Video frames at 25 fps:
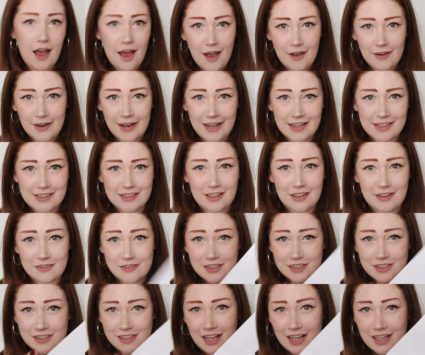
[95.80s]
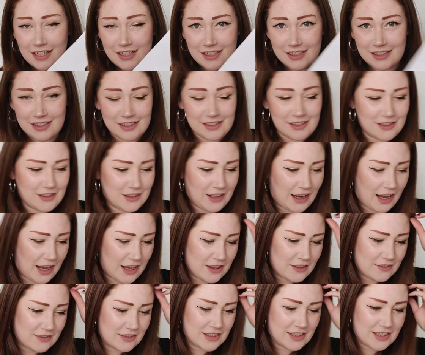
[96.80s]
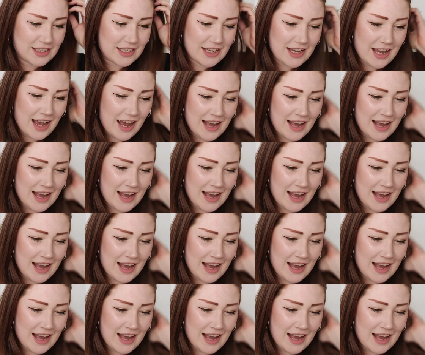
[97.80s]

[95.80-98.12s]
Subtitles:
Okay, so I've just had a little look at the receipt,